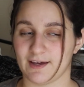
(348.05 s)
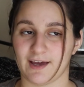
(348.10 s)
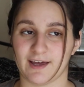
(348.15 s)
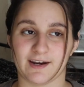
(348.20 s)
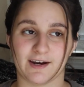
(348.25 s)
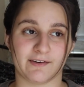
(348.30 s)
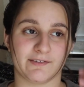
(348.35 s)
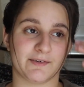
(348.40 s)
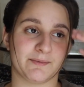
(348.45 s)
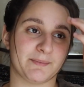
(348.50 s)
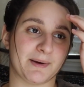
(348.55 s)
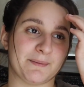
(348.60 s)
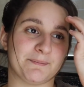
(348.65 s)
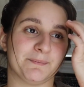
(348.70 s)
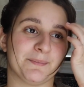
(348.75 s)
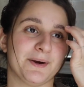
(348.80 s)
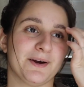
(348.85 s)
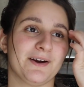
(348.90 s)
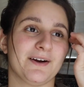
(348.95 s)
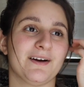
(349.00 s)
And I
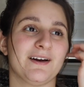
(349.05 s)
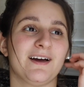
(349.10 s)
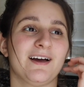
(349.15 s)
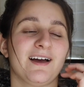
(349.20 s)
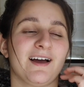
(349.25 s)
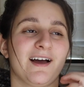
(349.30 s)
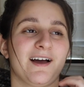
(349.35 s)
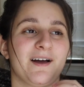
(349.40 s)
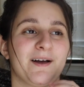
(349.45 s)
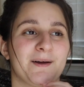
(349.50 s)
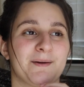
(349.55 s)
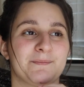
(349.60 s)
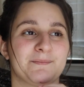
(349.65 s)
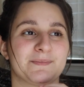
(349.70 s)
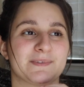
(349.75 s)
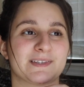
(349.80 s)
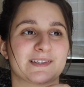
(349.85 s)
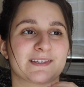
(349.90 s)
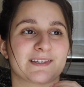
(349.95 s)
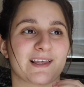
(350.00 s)
remember
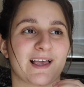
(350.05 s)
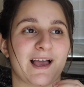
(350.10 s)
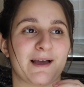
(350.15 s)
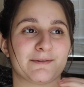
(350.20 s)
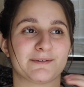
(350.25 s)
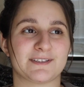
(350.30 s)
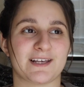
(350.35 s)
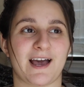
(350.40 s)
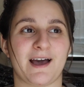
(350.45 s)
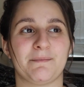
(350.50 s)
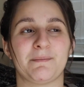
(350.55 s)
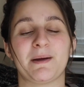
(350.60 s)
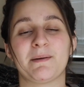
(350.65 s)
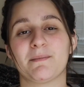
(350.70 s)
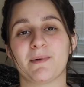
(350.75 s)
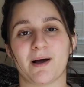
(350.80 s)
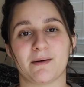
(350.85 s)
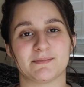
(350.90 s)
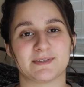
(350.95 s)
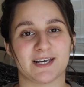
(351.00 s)
I was at my
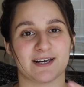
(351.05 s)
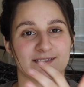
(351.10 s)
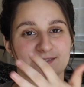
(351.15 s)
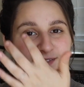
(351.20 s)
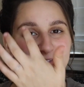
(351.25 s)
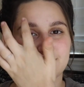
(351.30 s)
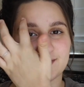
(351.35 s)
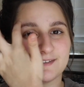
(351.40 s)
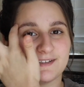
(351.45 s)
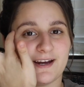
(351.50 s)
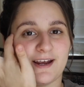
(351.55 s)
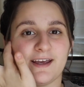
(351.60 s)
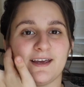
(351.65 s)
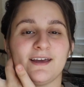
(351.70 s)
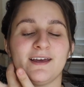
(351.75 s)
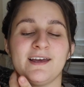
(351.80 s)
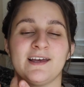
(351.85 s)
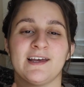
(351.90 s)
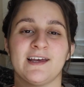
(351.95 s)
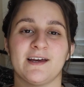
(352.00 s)
mom's house this
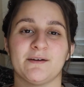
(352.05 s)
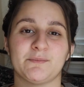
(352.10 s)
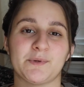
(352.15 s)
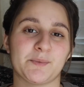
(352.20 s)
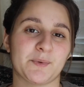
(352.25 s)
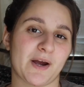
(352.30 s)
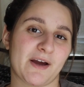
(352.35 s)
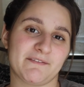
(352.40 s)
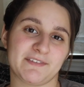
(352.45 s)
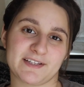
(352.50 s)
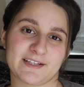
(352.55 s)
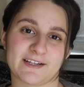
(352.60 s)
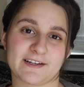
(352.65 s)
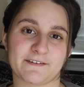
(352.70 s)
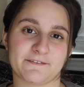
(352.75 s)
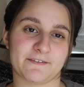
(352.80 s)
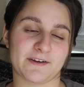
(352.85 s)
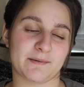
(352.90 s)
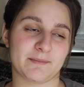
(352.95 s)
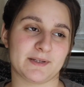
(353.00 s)
day and we were having like
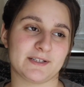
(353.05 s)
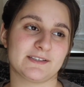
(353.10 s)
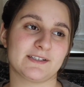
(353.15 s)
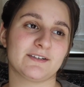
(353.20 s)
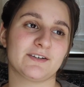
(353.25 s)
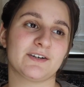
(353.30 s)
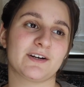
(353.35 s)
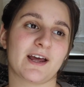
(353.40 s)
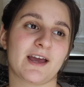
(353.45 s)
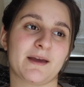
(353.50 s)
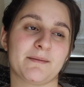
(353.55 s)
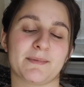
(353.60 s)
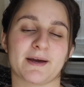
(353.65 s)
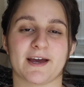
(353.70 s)
a family dinner night.